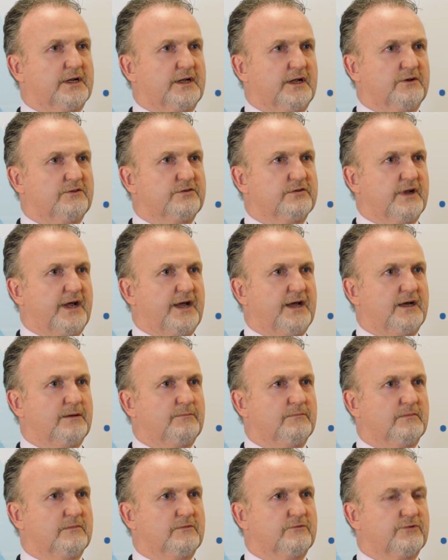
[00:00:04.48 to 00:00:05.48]
at it
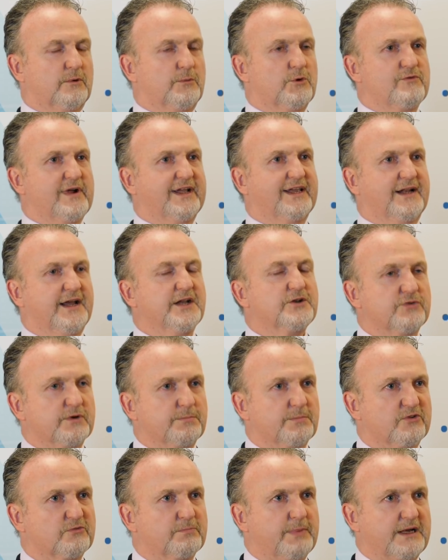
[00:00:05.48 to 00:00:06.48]
from a regulatory
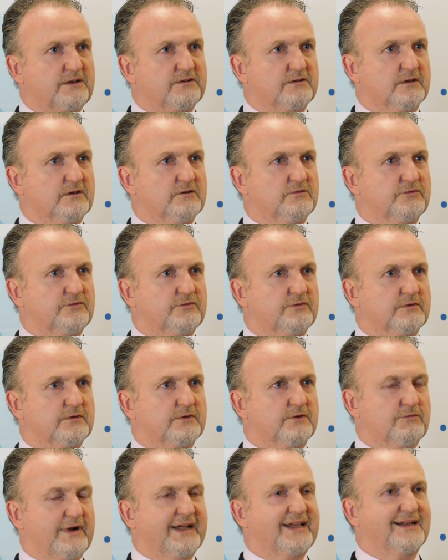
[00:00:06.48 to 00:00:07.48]
perspective,
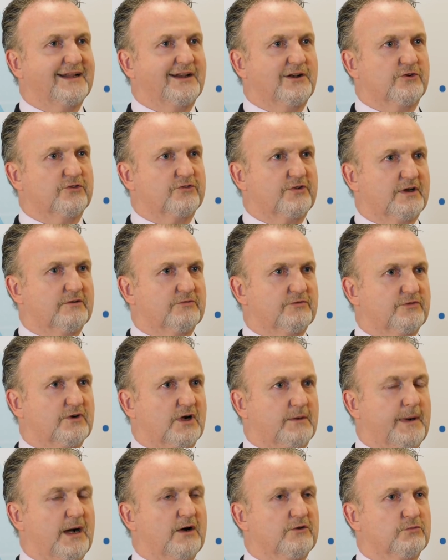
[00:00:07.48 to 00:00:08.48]
the regulators have
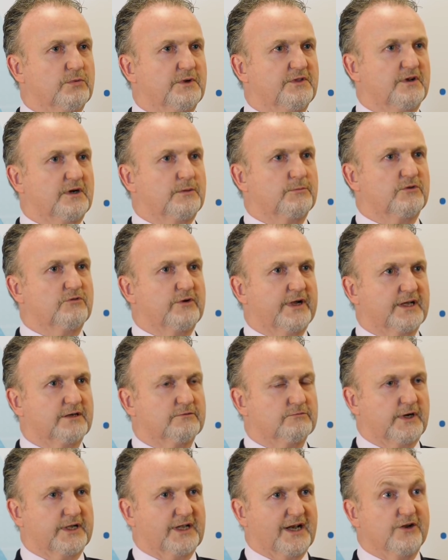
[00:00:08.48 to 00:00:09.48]
come out with a number of
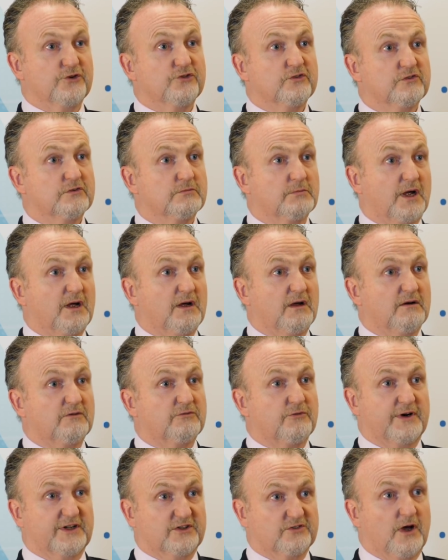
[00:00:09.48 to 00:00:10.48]
regulations,
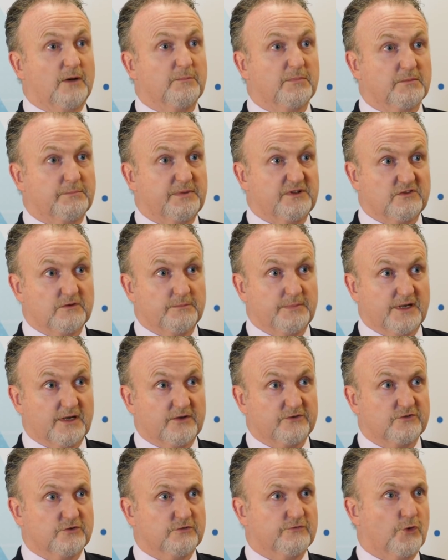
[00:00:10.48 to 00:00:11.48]
for example,
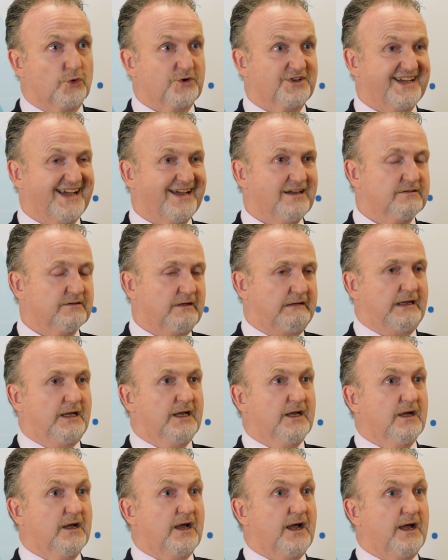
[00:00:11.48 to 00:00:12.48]
BCBS 248,
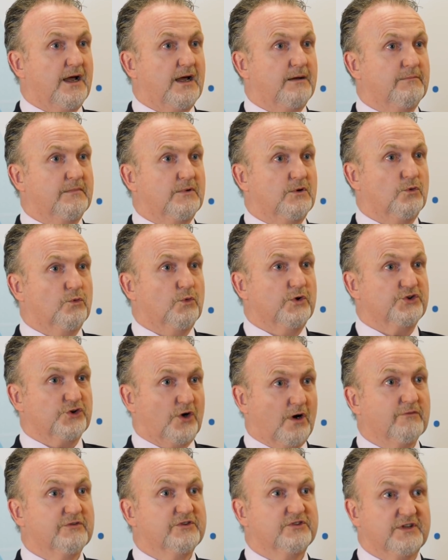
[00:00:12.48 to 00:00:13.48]
which
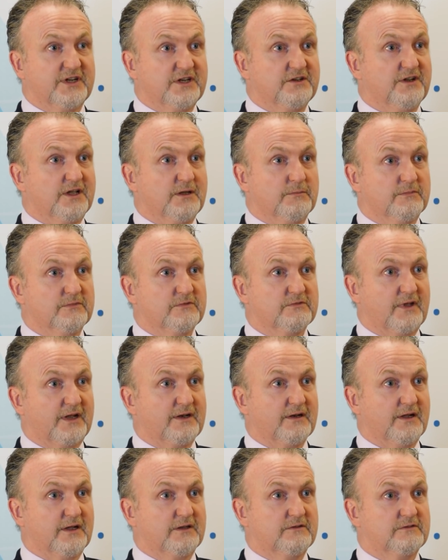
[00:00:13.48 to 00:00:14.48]
obviously deems
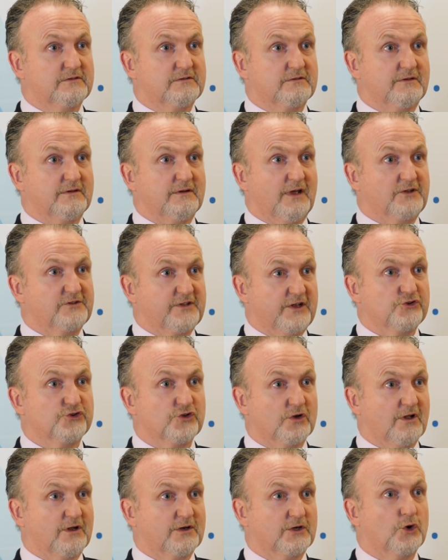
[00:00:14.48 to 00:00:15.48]
that it's
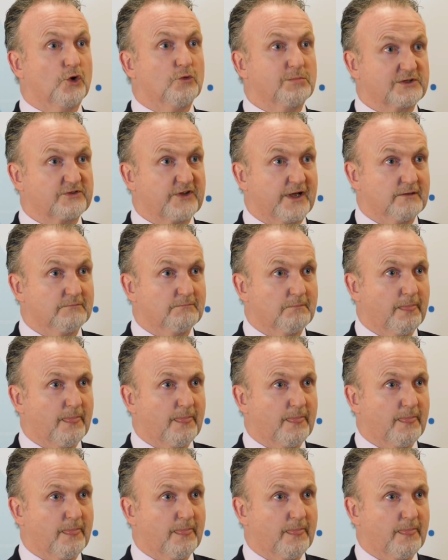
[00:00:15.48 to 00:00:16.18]
essential on a global scale.